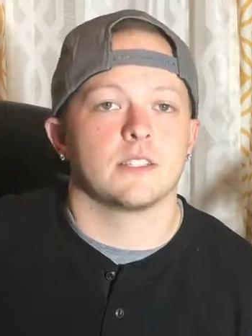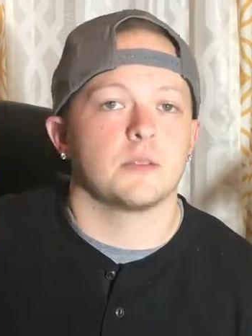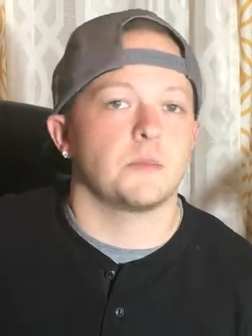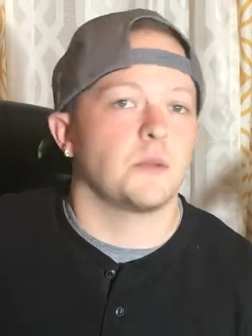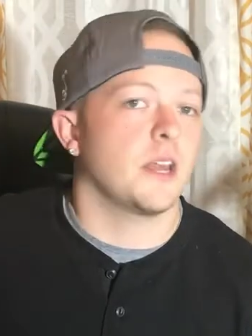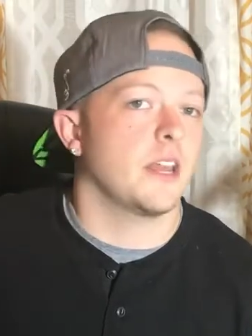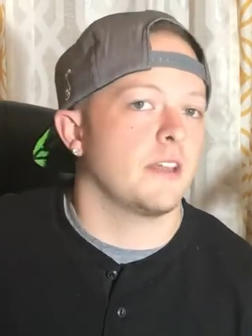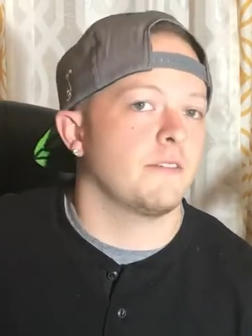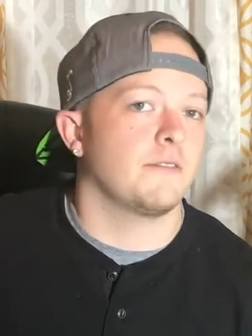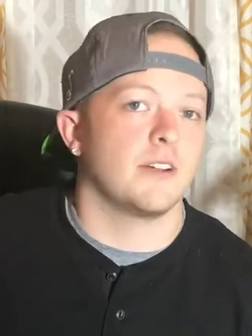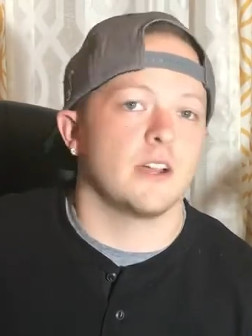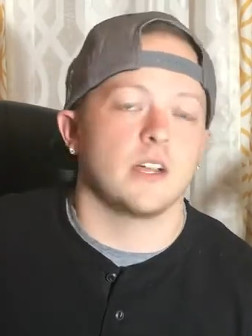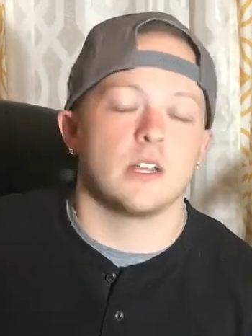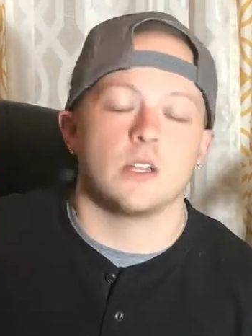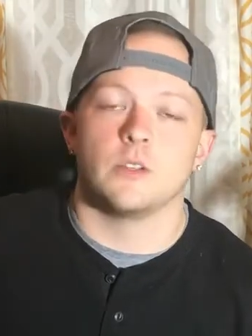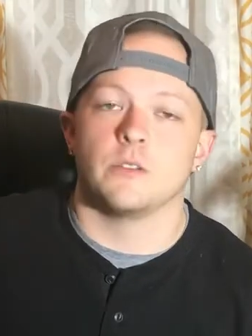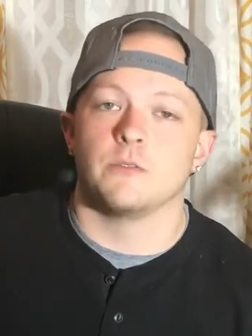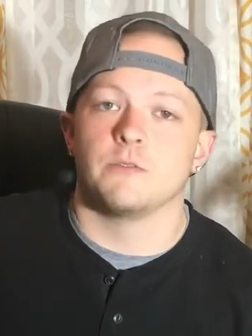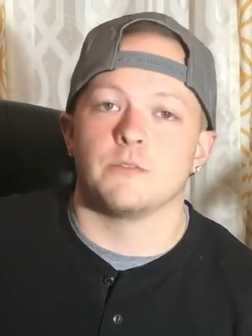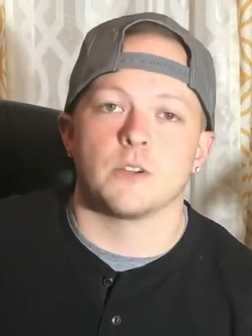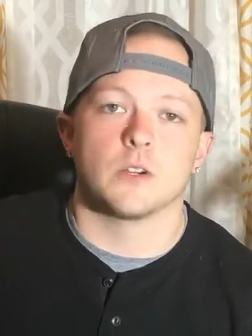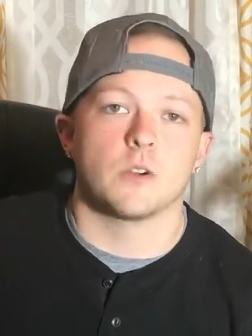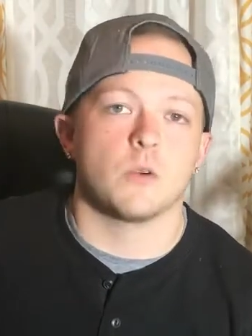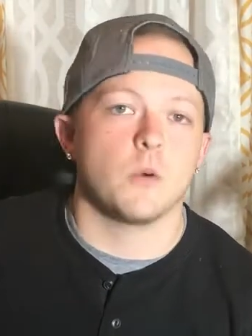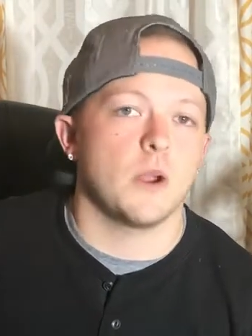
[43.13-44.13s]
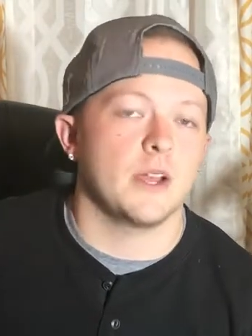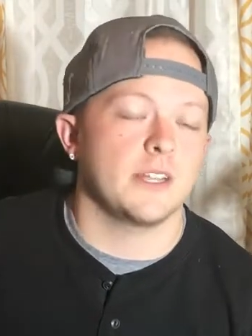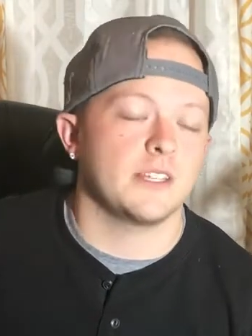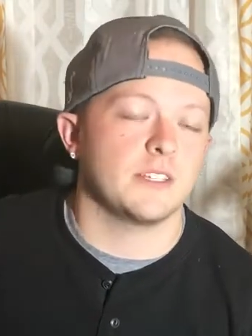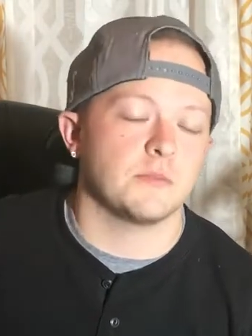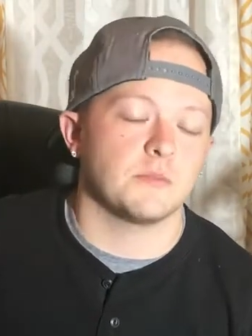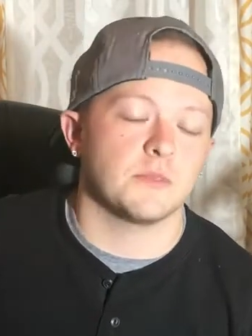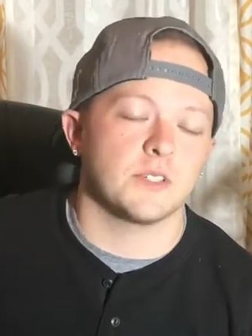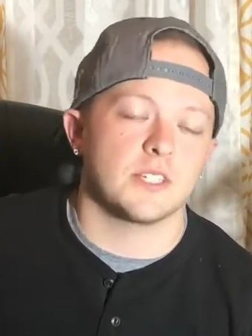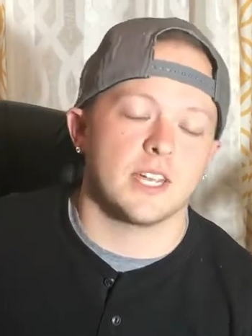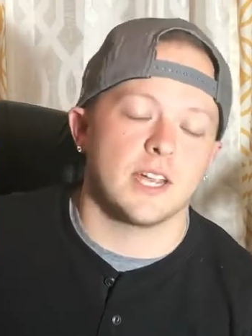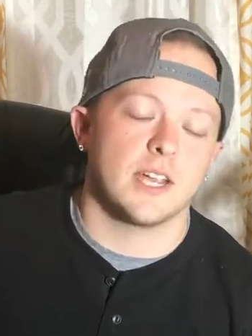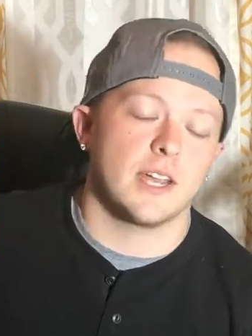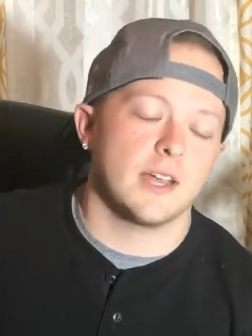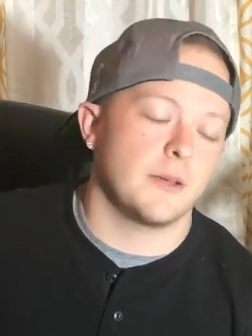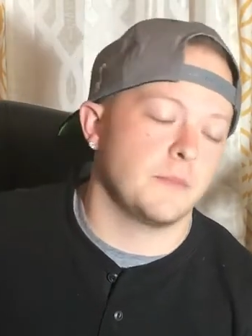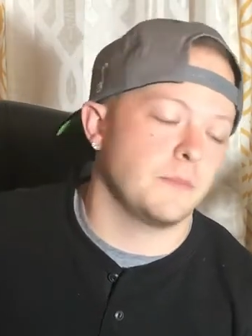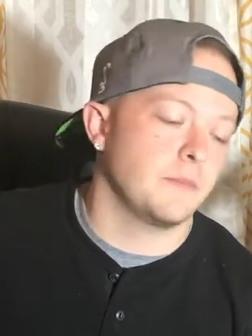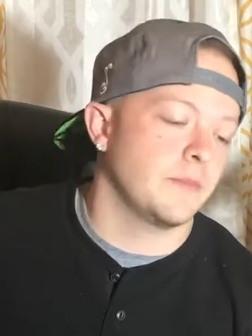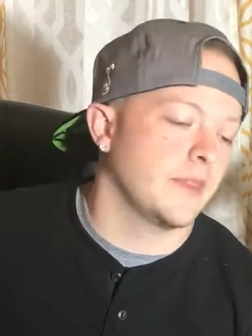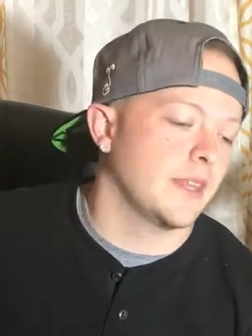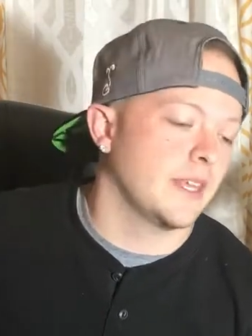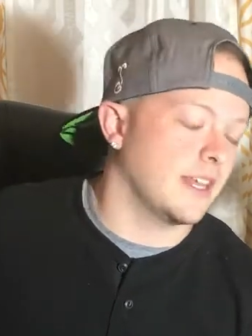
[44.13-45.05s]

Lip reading: Somebody I followed for quite some time.